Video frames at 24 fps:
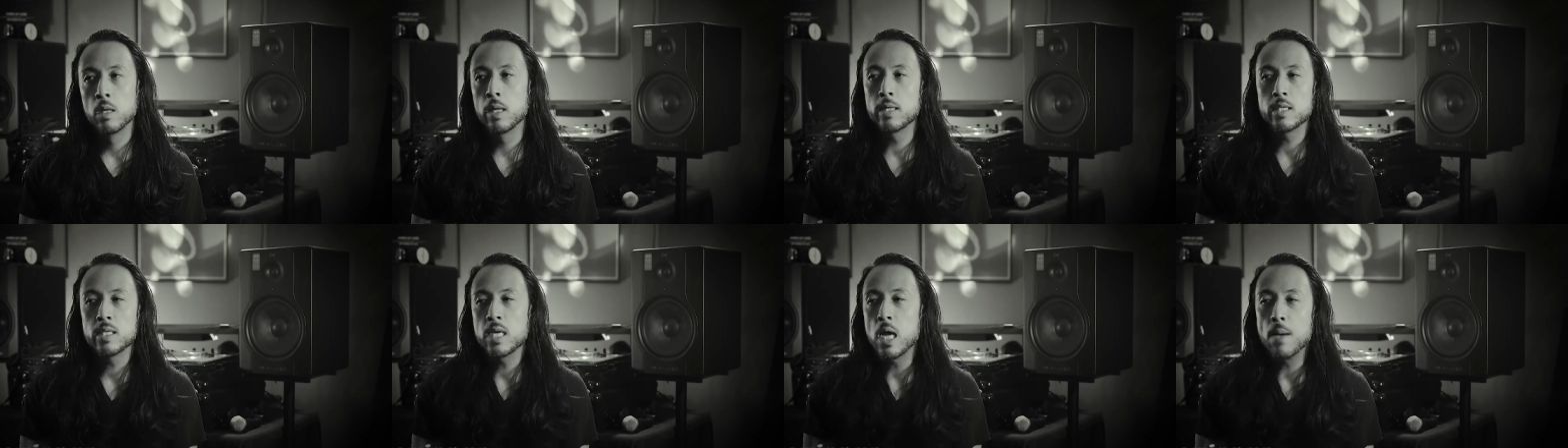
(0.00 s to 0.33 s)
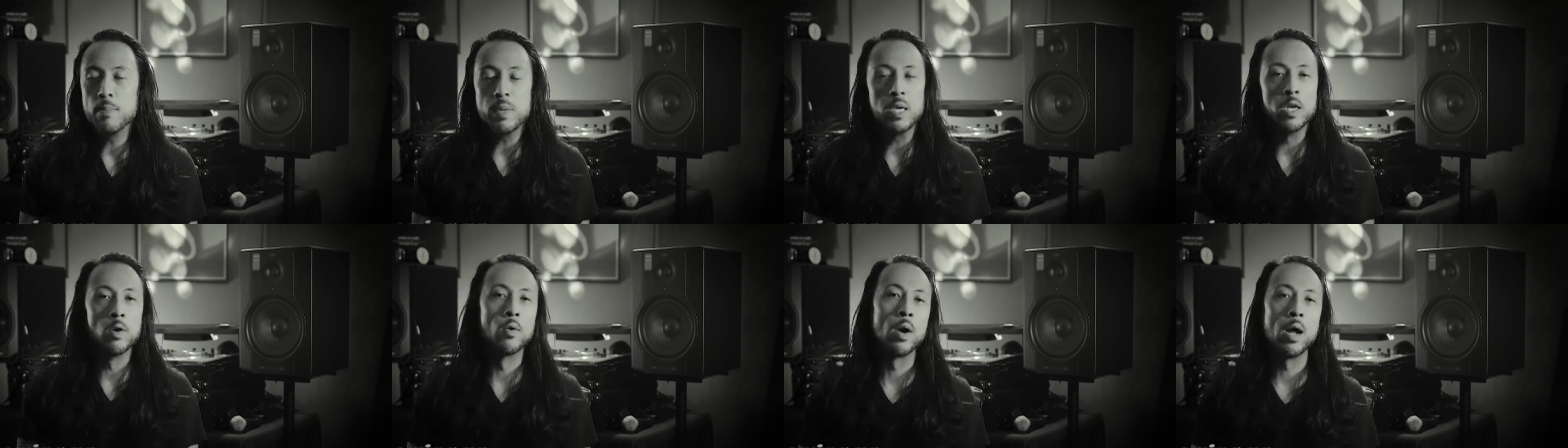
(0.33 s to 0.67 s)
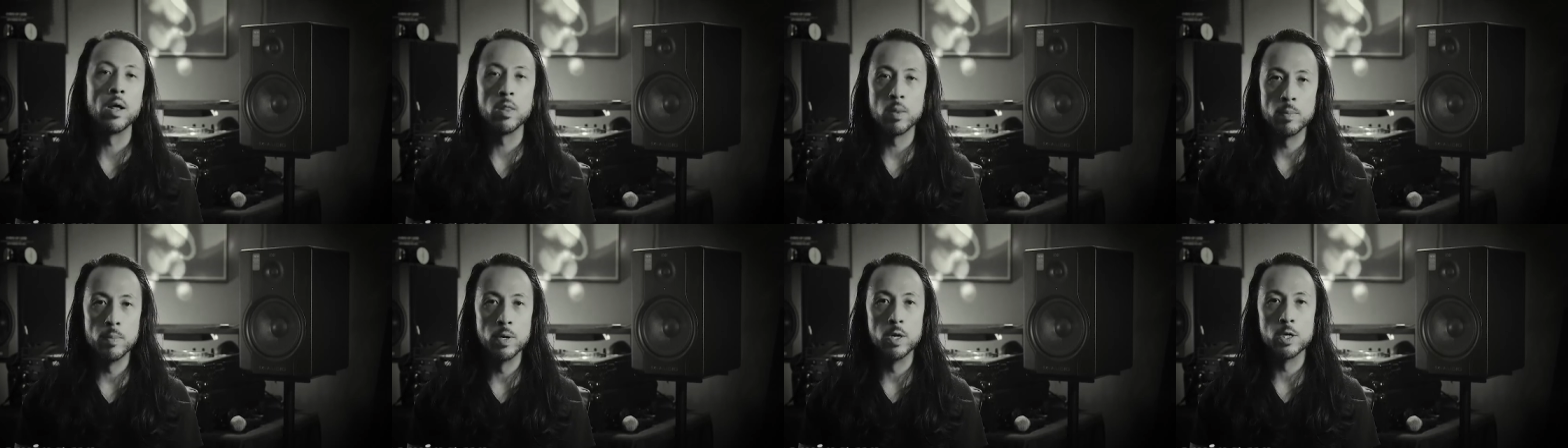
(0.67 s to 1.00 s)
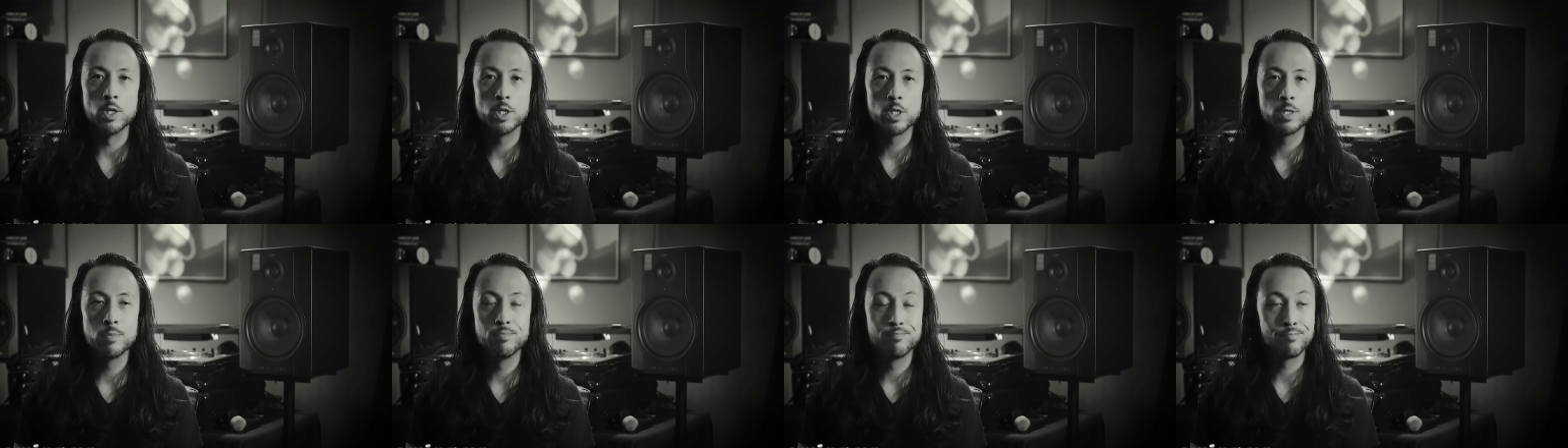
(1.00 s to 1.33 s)
let's not beat around the
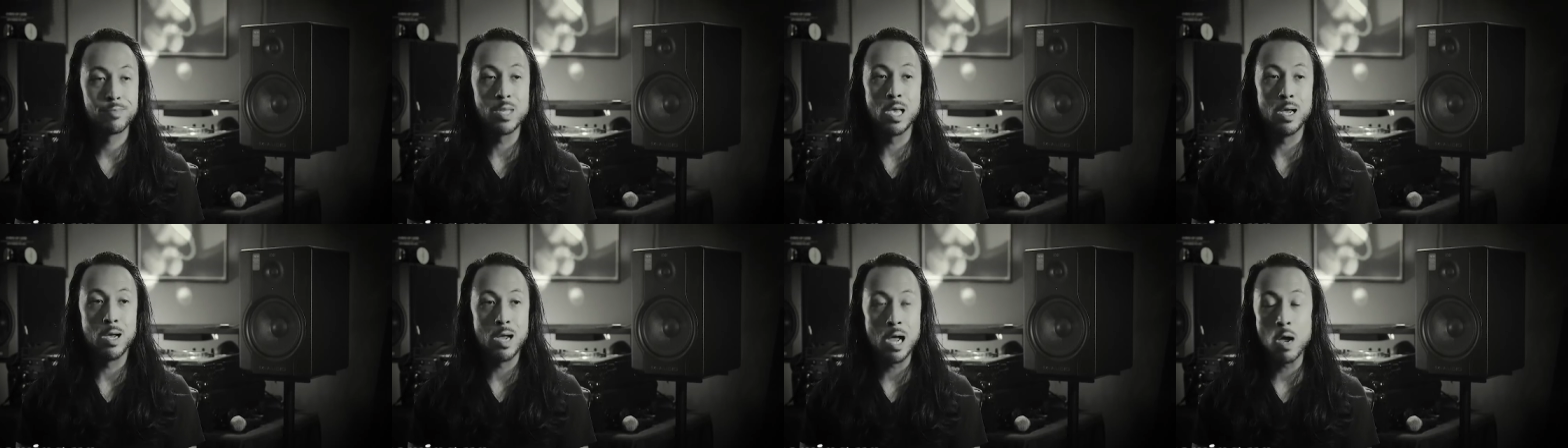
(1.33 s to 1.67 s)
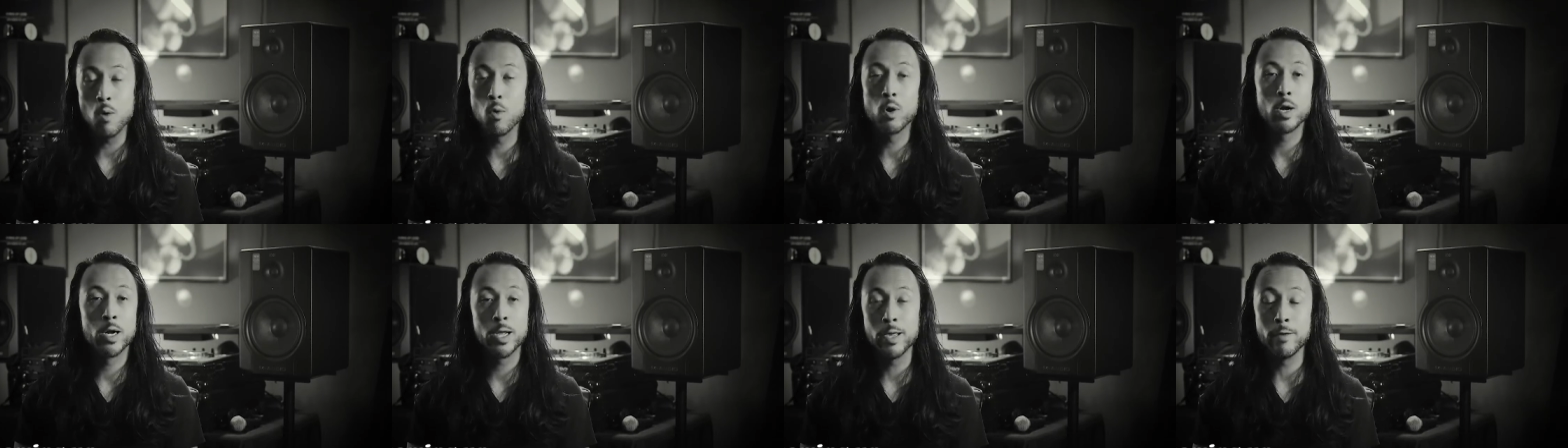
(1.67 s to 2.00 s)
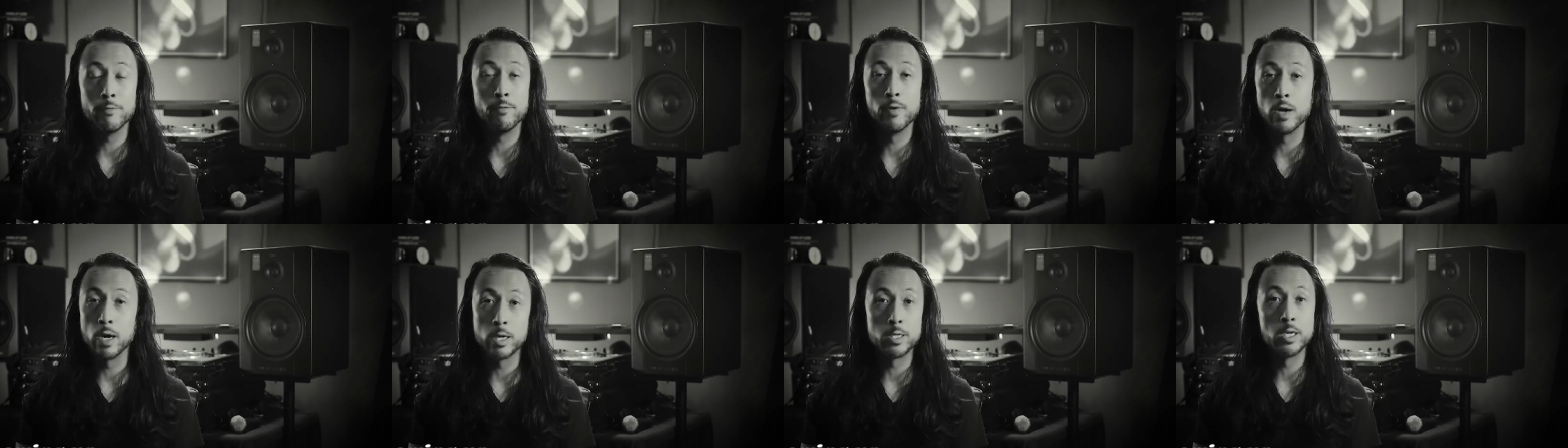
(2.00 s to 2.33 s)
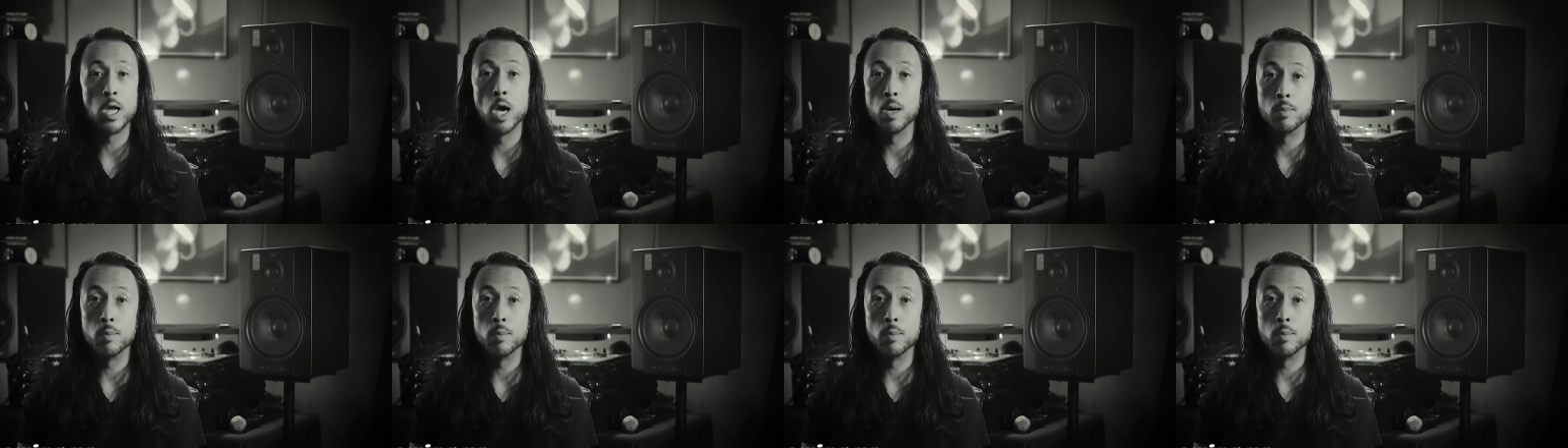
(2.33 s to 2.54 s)
bush. I wanted to get fucked